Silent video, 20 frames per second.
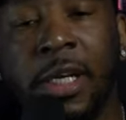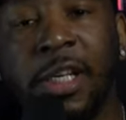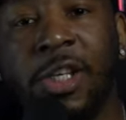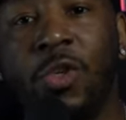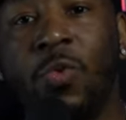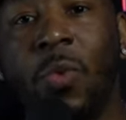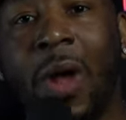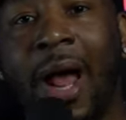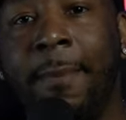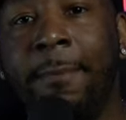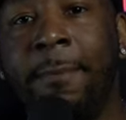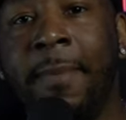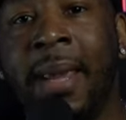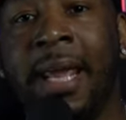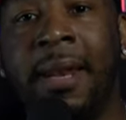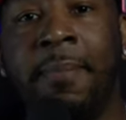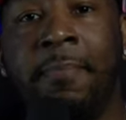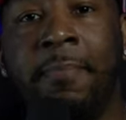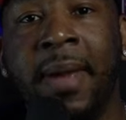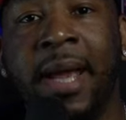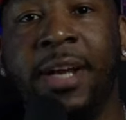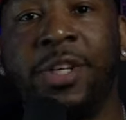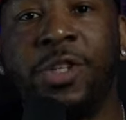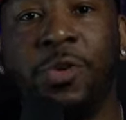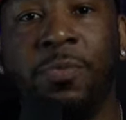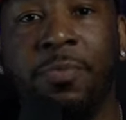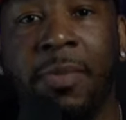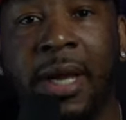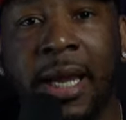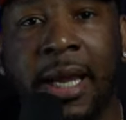This is why men
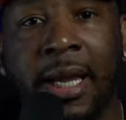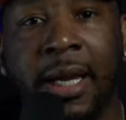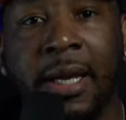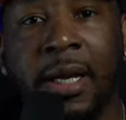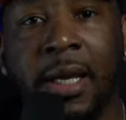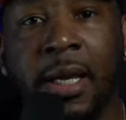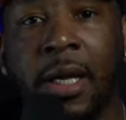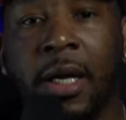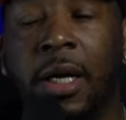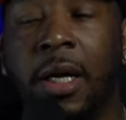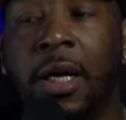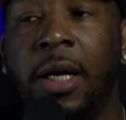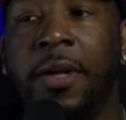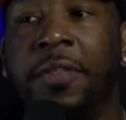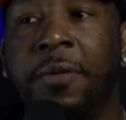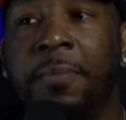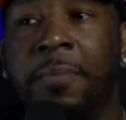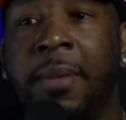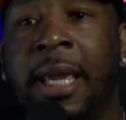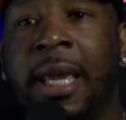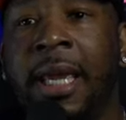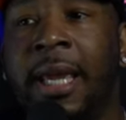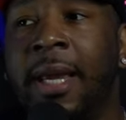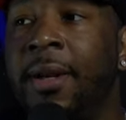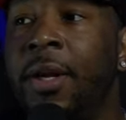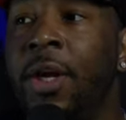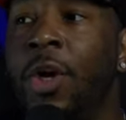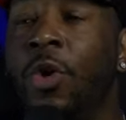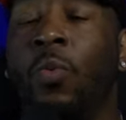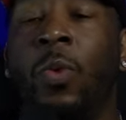measure men, other
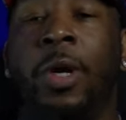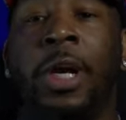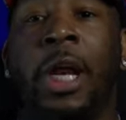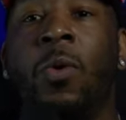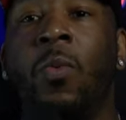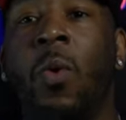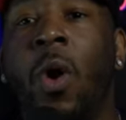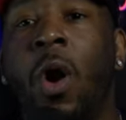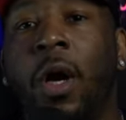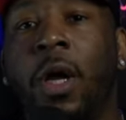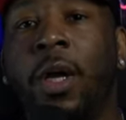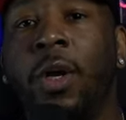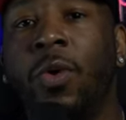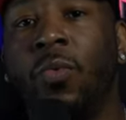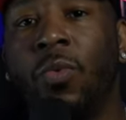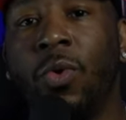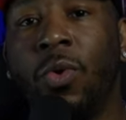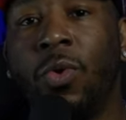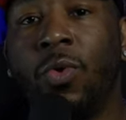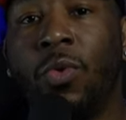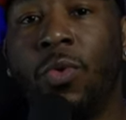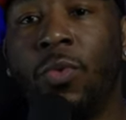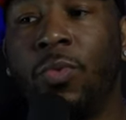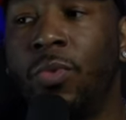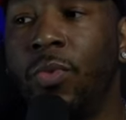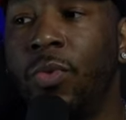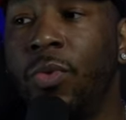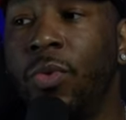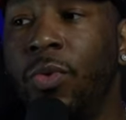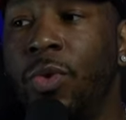men, when they walk in a
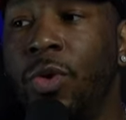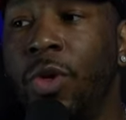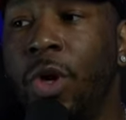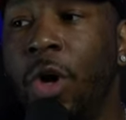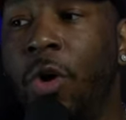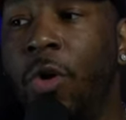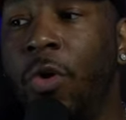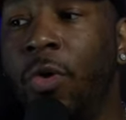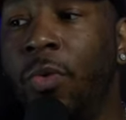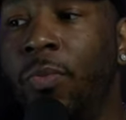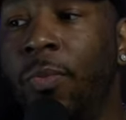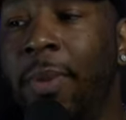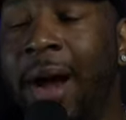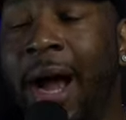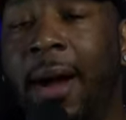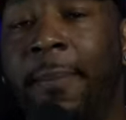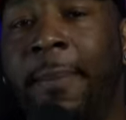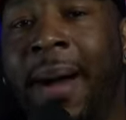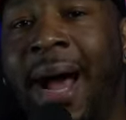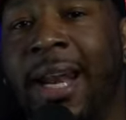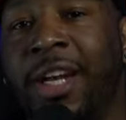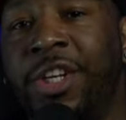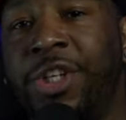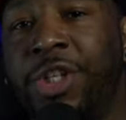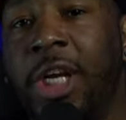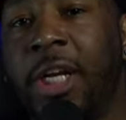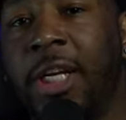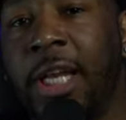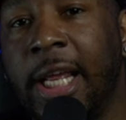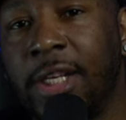room, you know, by, by
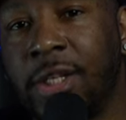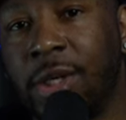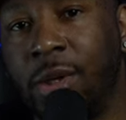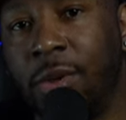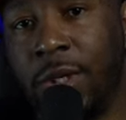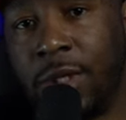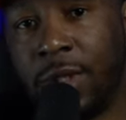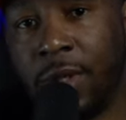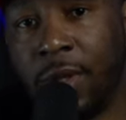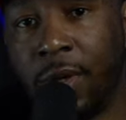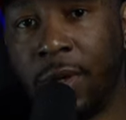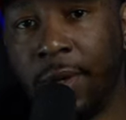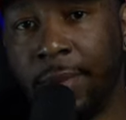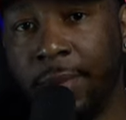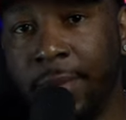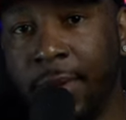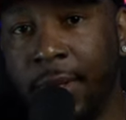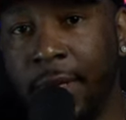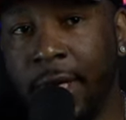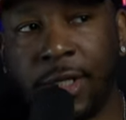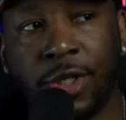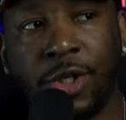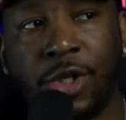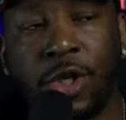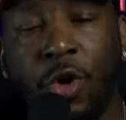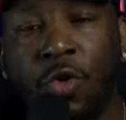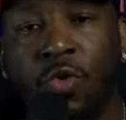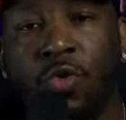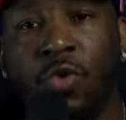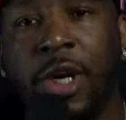the chick that's on his arm.
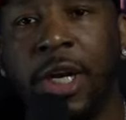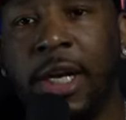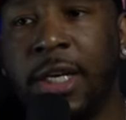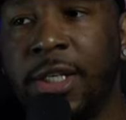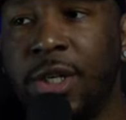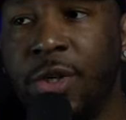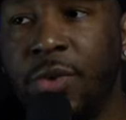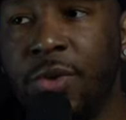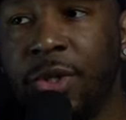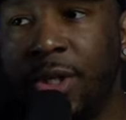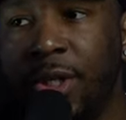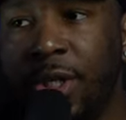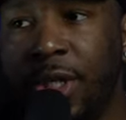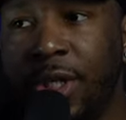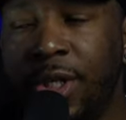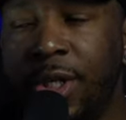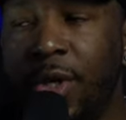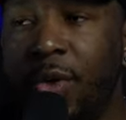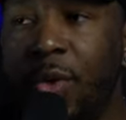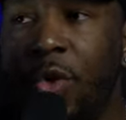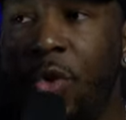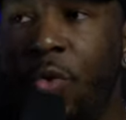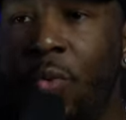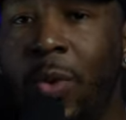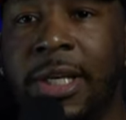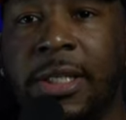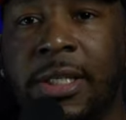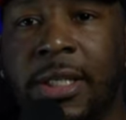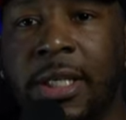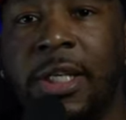There's no, re- there's no, there's no
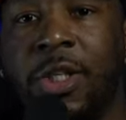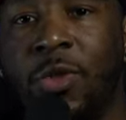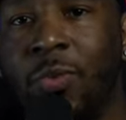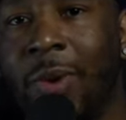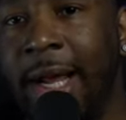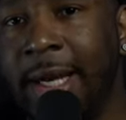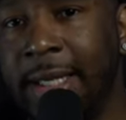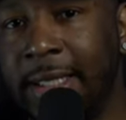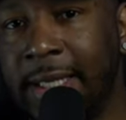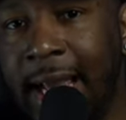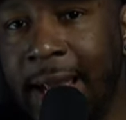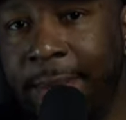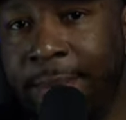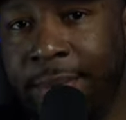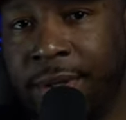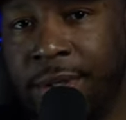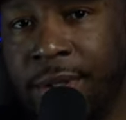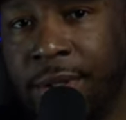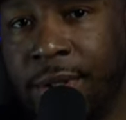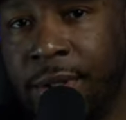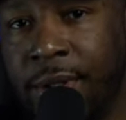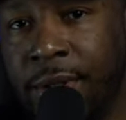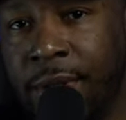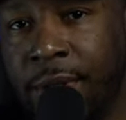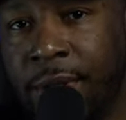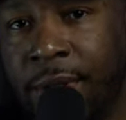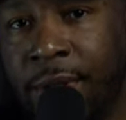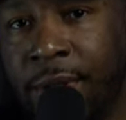coincidence why this happens